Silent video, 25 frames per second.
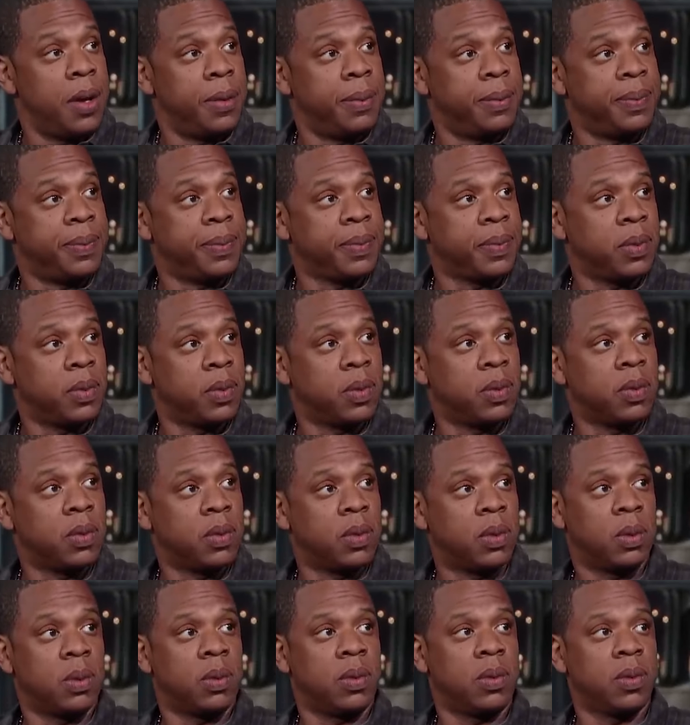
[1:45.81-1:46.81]
the pigeons with a
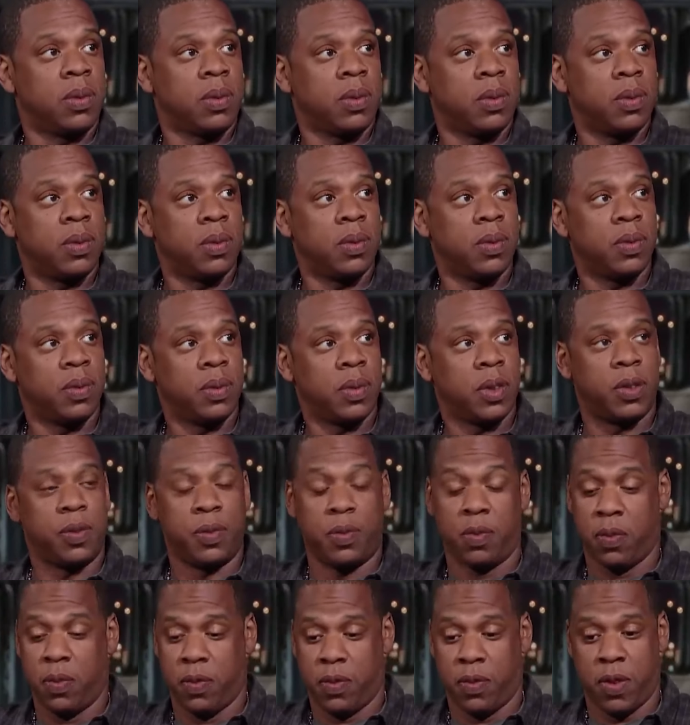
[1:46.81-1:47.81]
tantalizing report.